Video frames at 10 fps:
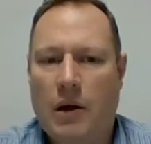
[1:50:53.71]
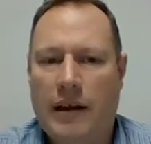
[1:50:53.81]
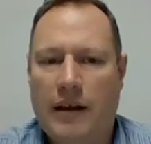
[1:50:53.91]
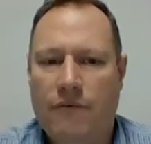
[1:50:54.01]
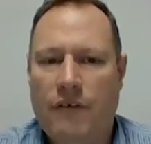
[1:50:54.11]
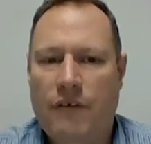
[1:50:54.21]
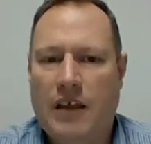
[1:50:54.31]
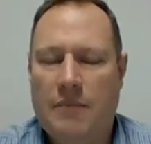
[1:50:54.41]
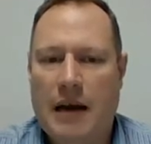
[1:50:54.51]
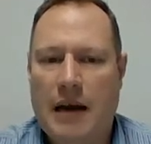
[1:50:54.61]
By
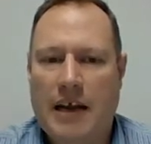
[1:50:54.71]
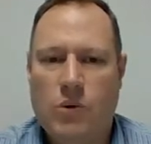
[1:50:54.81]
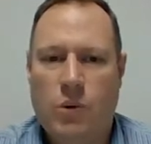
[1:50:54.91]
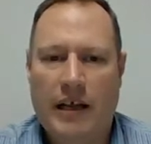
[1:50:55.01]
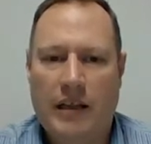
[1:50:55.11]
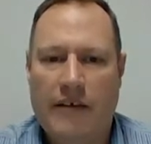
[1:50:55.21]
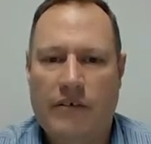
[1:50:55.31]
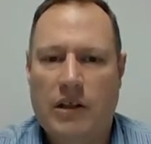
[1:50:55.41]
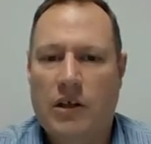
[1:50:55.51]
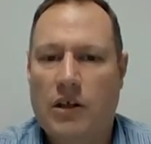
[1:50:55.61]
15 May
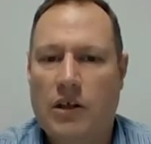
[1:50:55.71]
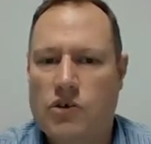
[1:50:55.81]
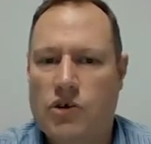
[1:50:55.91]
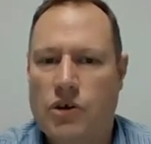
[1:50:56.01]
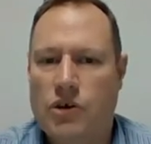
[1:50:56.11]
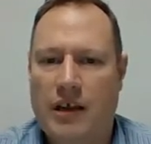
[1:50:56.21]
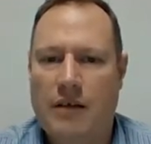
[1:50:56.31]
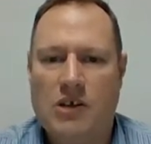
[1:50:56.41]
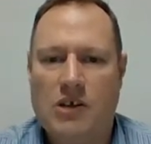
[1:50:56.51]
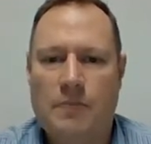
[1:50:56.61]
2011, the
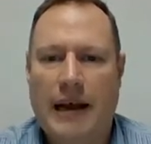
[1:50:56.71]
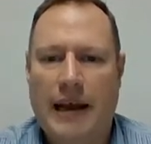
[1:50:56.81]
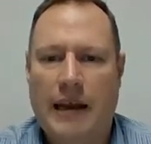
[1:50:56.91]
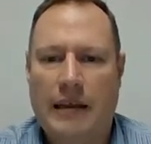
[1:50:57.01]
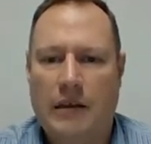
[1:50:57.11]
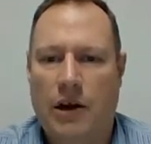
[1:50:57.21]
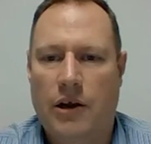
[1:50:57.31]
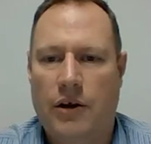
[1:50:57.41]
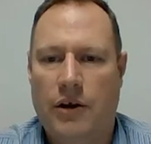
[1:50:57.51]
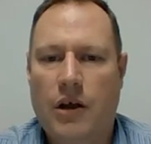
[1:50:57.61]
trustee must pay out
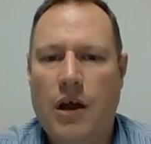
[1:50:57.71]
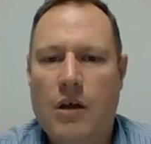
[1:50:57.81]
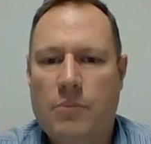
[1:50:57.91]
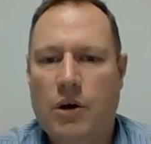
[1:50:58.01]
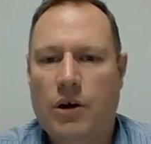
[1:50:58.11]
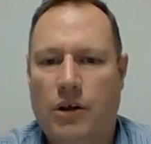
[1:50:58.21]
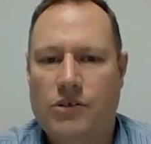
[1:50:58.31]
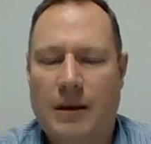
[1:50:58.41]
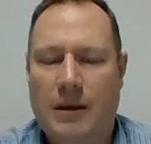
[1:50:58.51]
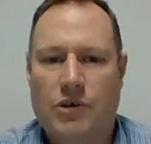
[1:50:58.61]
the loan,
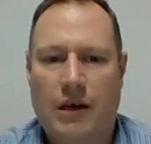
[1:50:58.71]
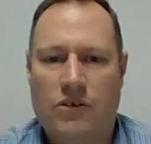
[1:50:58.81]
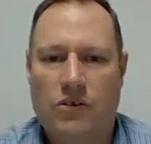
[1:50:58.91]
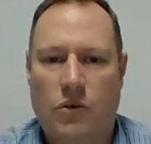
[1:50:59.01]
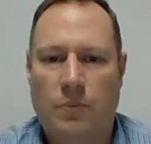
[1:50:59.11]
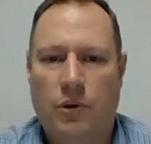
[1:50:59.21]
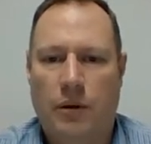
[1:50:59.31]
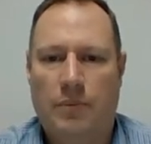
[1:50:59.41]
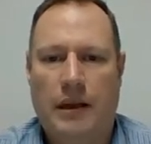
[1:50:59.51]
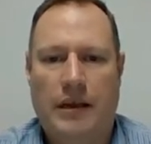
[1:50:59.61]
put it on subtrust,
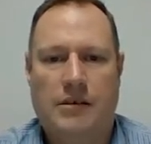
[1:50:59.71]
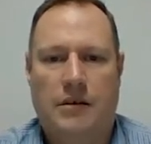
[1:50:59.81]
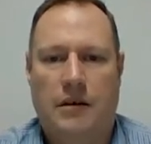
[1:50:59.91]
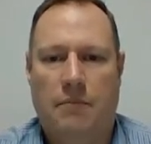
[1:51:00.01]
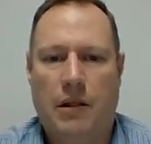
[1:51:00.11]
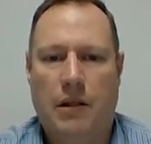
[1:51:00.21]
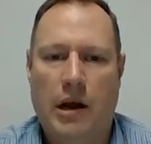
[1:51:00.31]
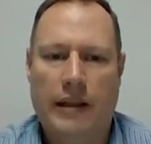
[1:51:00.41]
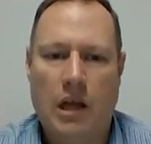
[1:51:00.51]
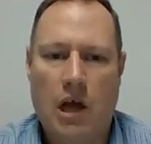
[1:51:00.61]
or put in place a
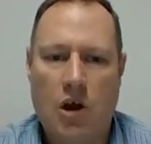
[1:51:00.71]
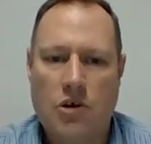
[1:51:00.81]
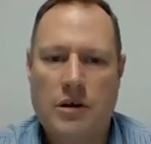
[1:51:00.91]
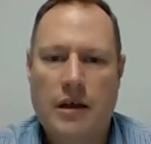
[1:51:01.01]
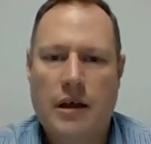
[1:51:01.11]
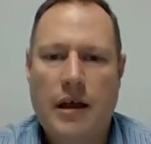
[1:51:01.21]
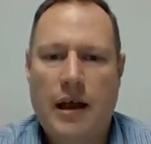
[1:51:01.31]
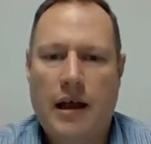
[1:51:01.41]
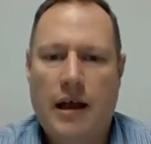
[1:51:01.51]
compliant loan.